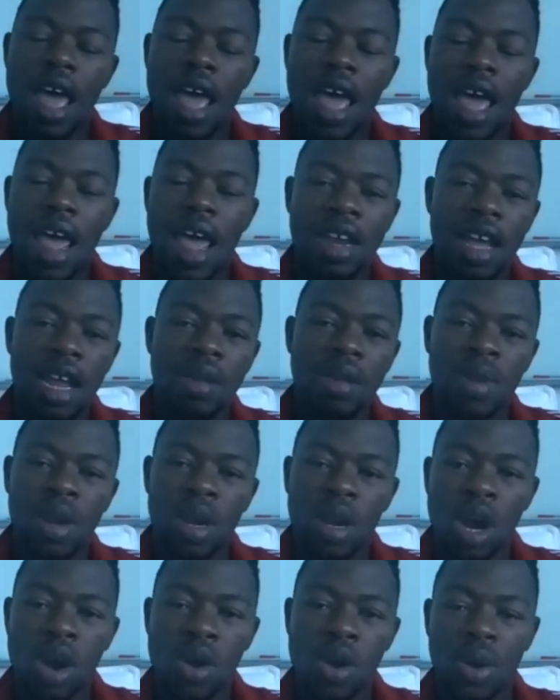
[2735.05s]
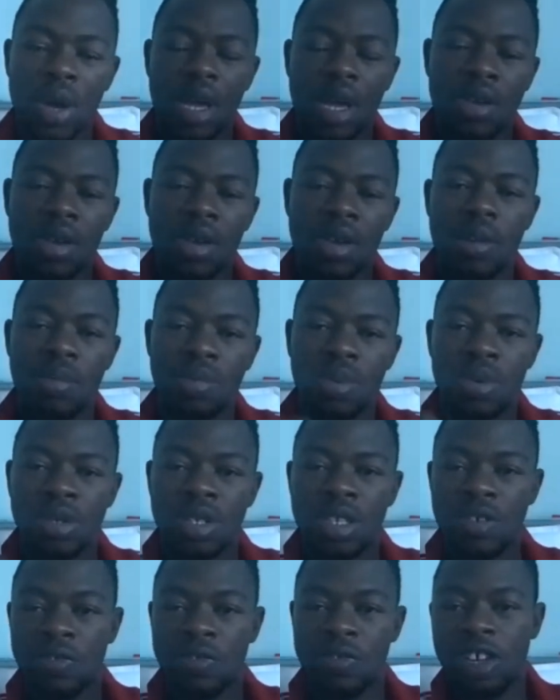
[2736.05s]
and then below it, you can put
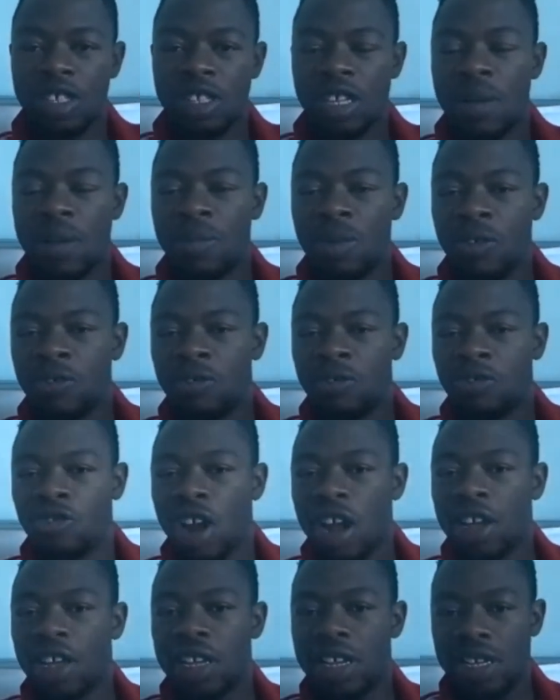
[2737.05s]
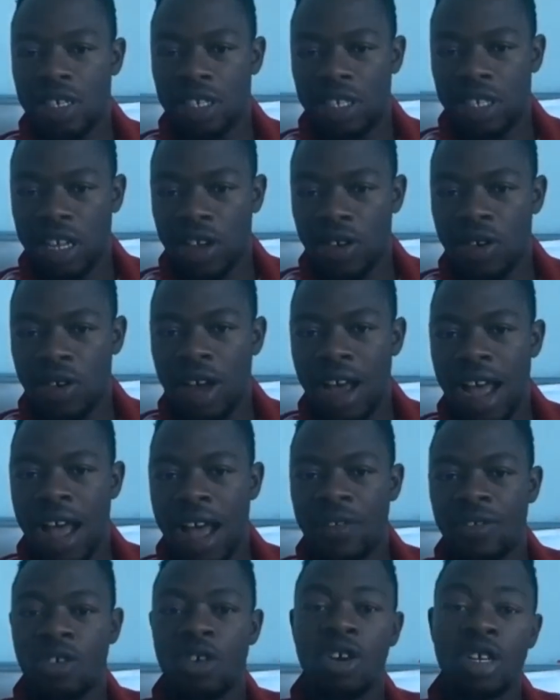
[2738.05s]
different type of rankings that you
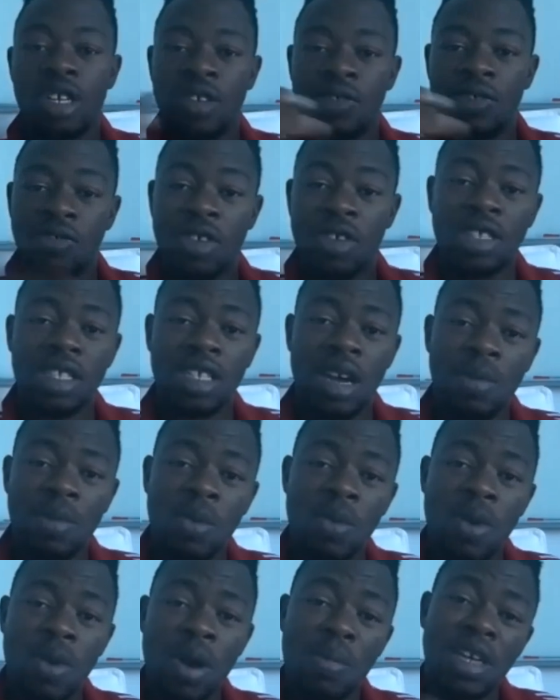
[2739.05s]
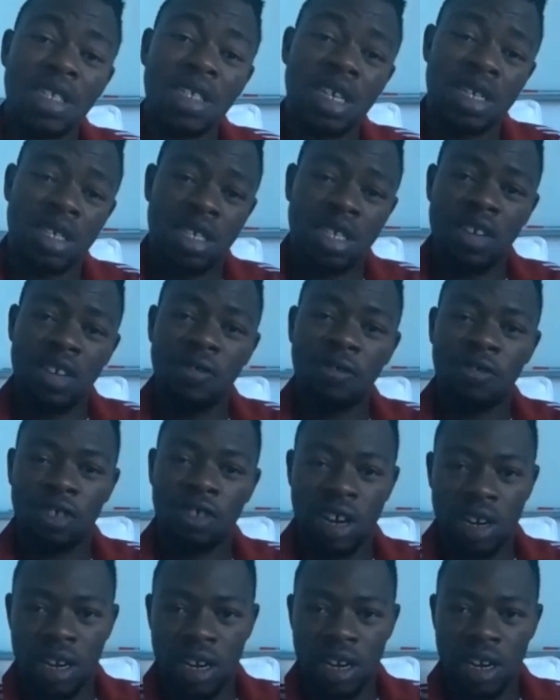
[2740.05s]
have or different type of what makes us
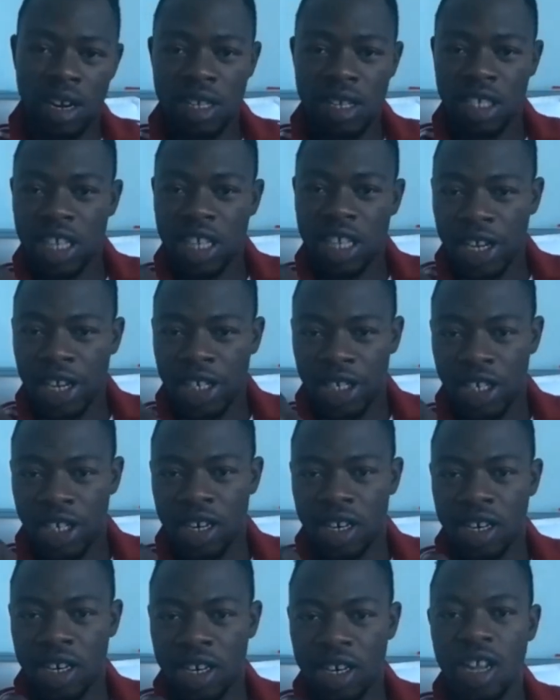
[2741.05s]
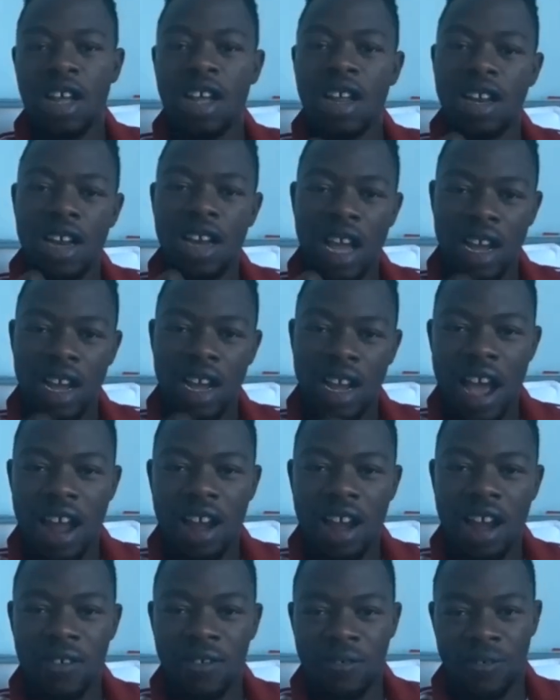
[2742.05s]
different section, that kind
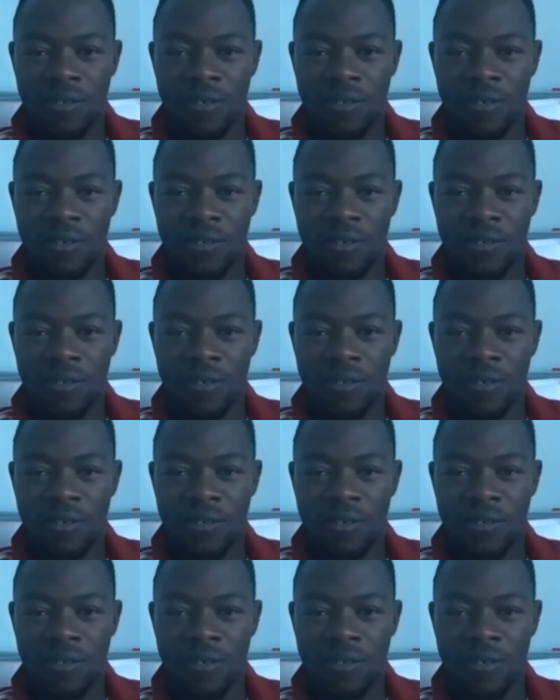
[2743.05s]
uh, of.